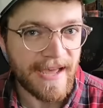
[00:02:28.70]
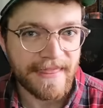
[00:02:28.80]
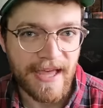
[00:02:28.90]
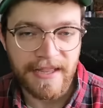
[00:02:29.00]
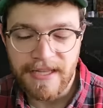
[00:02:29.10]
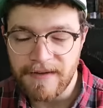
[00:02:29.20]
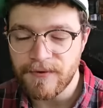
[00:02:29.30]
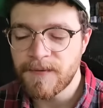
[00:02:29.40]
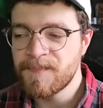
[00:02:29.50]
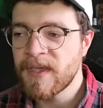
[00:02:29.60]
at that
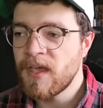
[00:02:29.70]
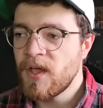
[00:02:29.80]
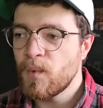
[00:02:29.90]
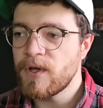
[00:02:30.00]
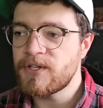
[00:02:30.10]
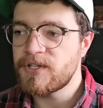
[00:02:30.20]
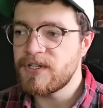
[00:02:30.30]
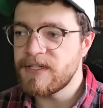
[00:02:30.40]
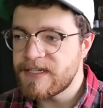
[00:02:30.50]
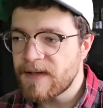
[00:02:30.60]
level, which
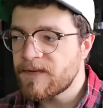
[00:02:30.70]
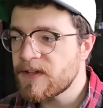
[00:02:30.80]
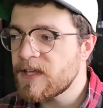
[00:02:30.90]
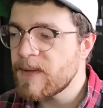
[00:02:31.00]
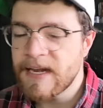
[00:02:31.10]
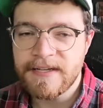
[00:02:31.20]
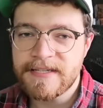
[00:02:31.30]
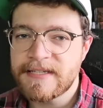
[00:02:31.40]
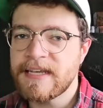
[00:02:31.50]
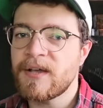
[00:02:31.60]
definitely made it
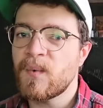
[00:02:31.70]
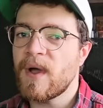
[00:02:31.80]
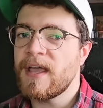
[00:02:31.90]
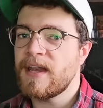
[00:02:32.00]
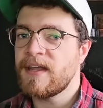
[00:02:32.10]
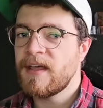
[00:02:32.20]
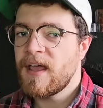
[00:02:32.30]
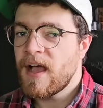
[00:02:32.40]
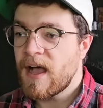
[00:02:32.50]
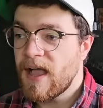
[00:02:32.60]
sting
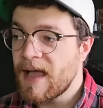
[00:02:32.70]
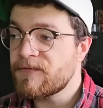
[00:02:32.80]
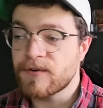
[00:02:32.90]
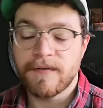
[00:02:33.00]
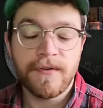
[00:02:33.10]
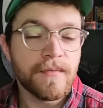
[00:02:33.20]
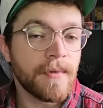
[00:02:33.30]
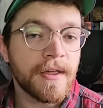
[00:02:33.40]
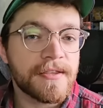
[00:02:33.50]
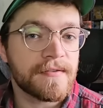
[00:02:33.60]
when, after a few
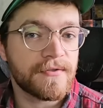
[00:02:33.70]
months of